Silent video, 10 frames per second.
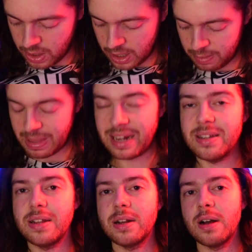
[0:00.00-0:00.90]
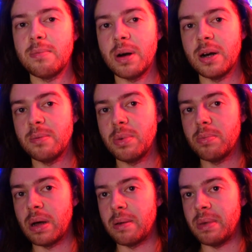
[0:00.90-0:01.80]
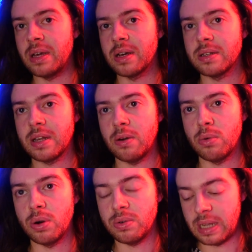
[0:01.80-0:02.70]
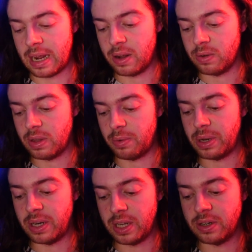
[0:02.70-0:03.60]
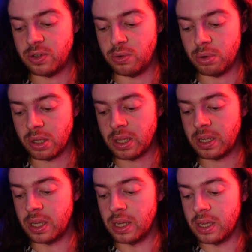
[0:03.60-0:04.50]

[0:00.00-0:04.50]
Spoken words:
That didn't come up, but because I wrote down that we need to really